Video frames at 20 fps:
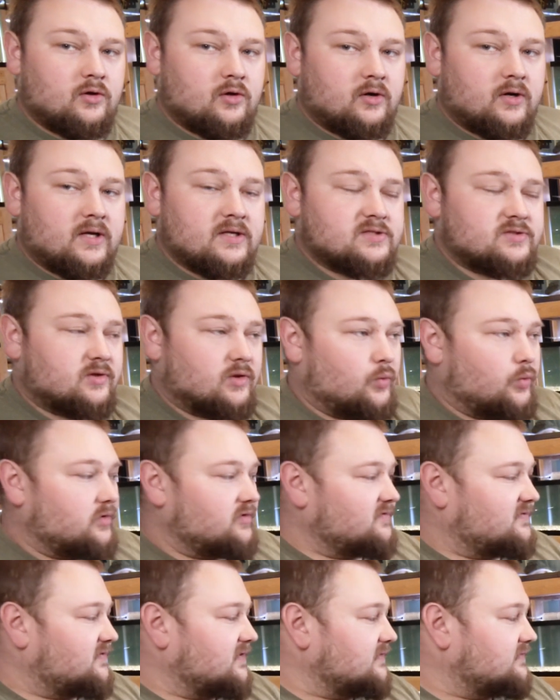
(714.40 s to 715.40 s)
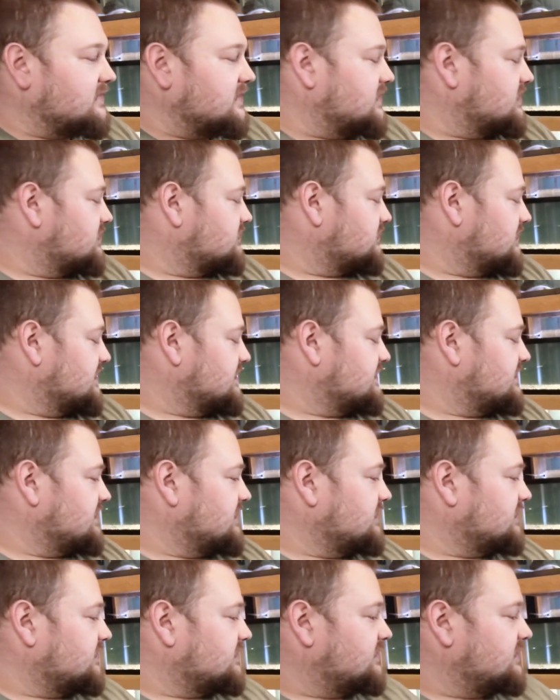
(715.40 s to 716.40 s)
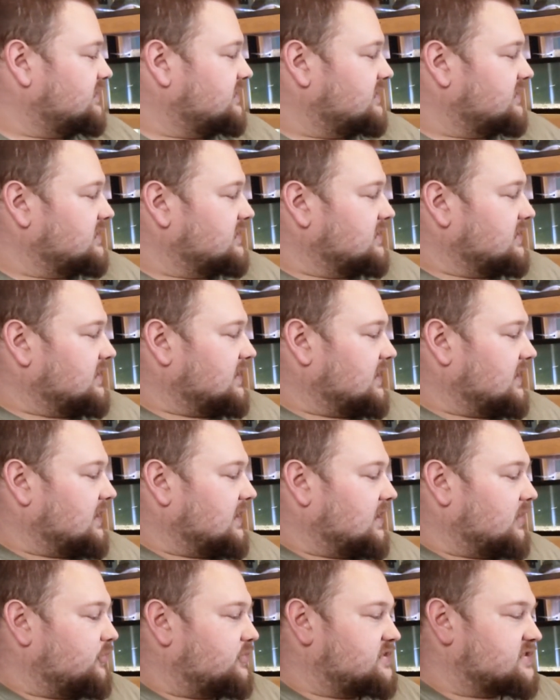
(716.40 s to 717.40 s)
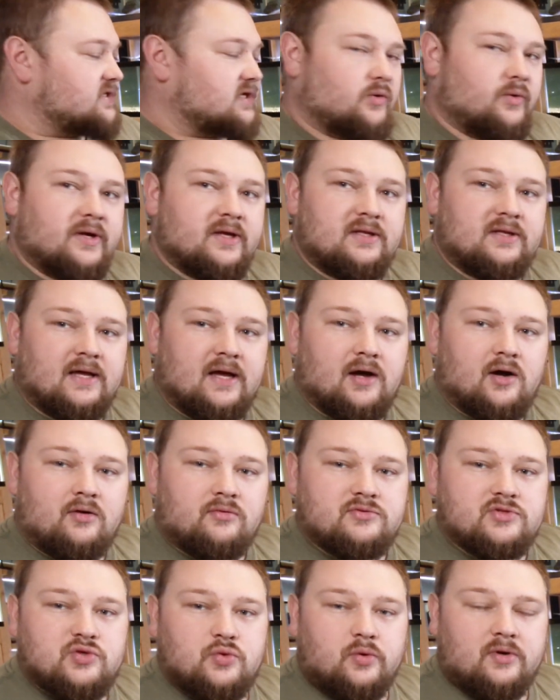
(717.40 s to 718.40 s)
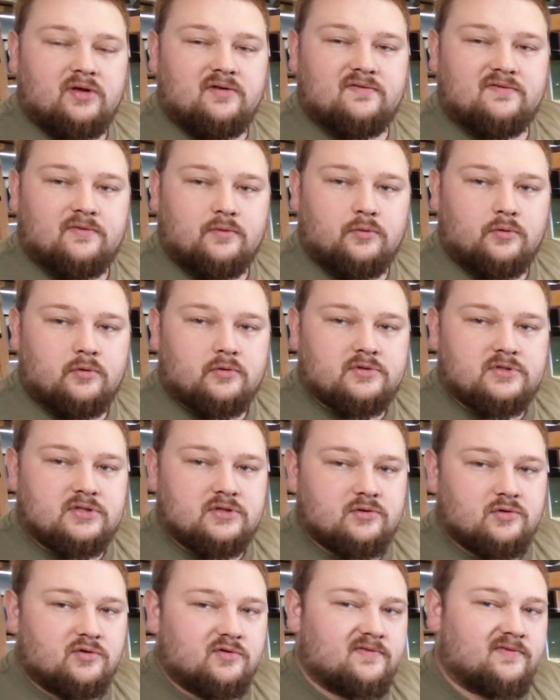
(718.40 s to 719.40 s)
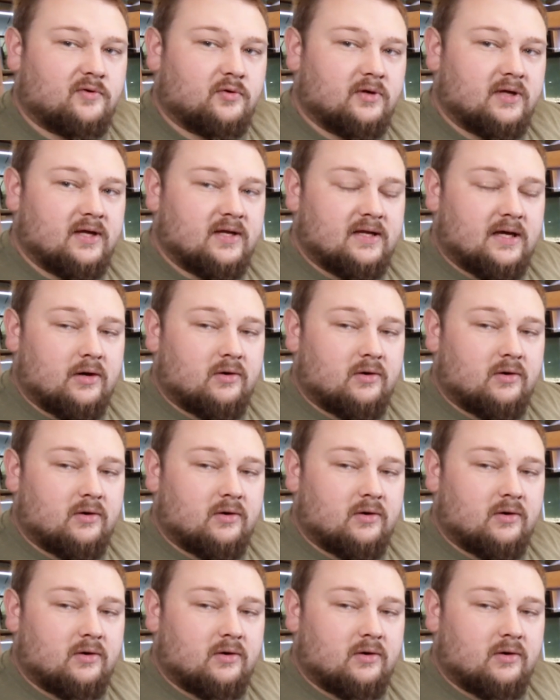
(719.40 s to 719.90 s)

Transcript: Alright, so the 150 is resealed. We just gotta wait now 24 to 48